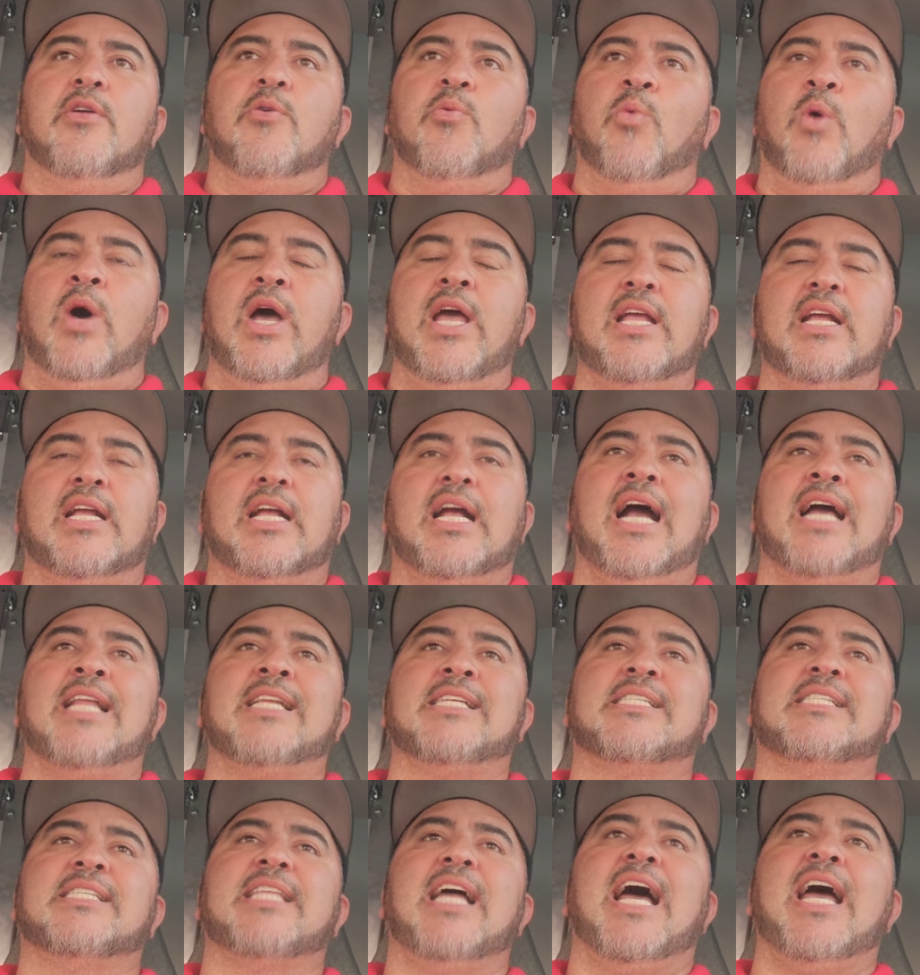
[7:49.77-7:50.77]
what kind
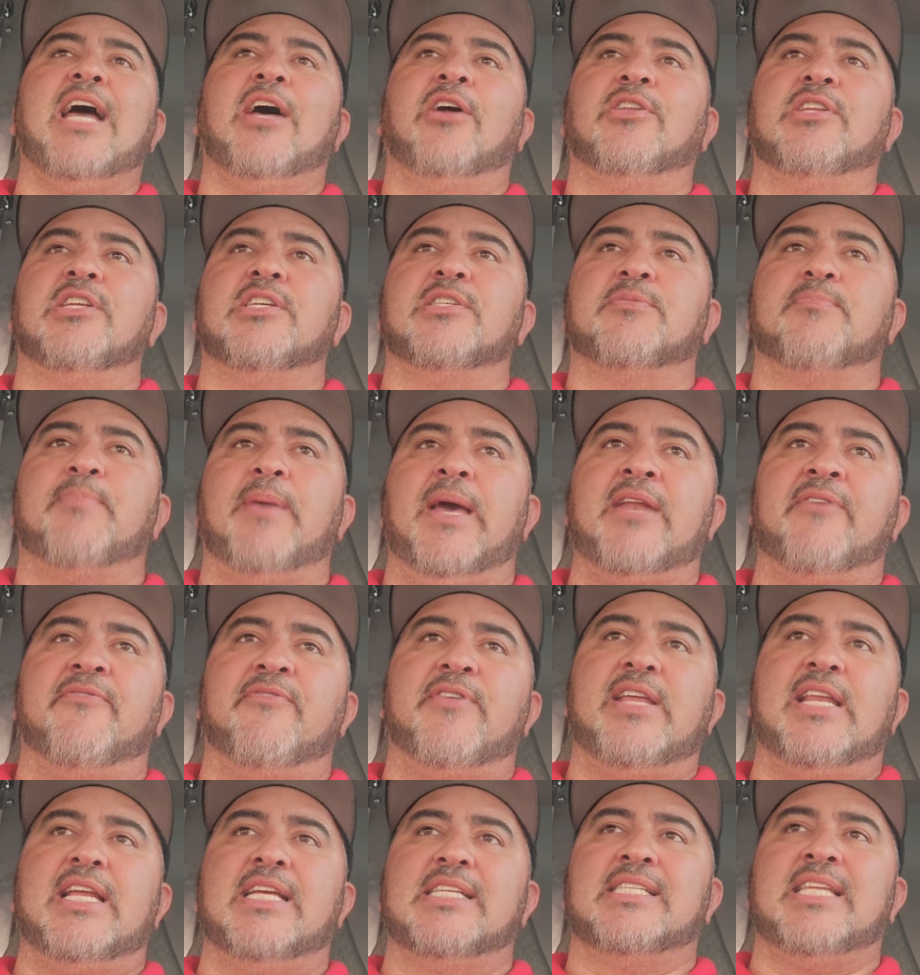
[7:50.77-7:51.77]
of style does
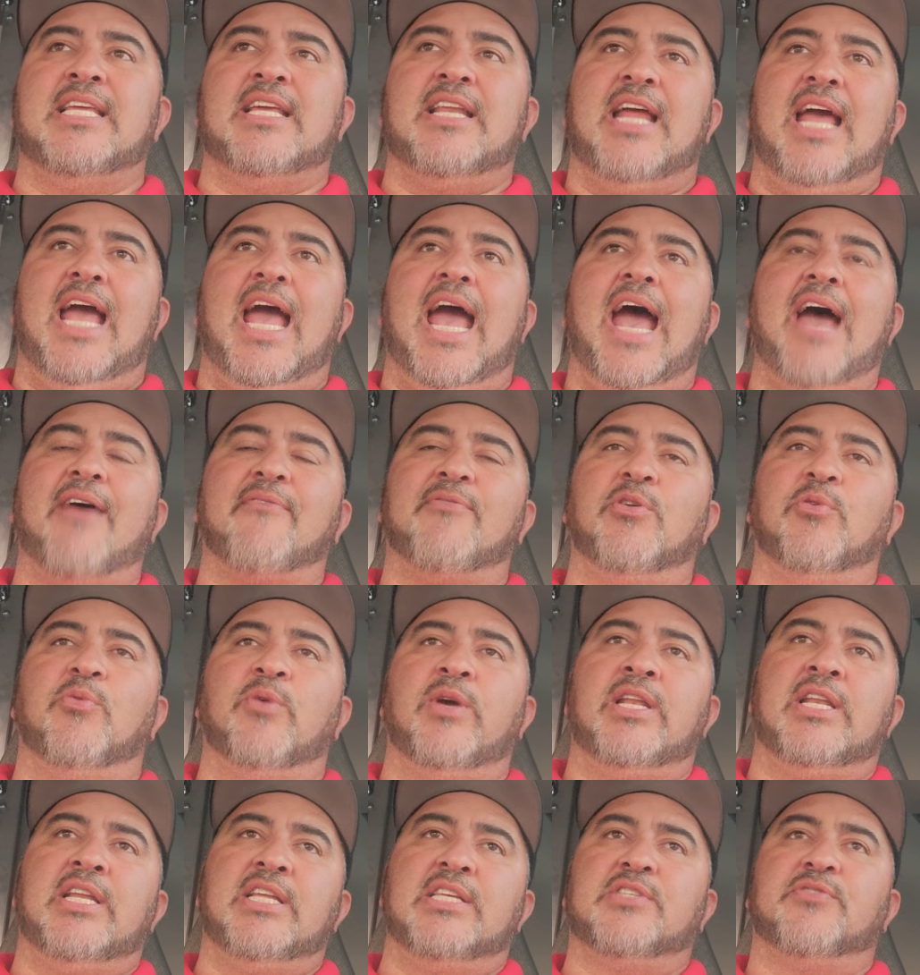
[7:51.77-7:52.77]
Benavidez need to have to
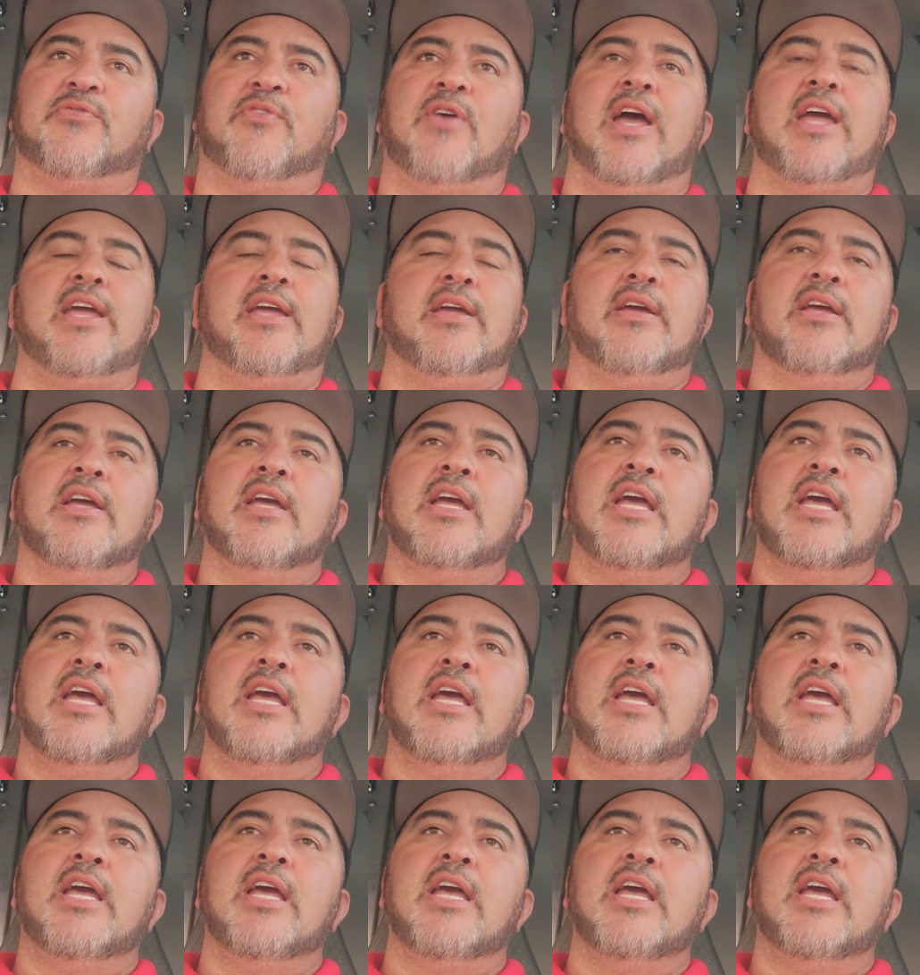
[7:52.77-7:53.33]
win this fight?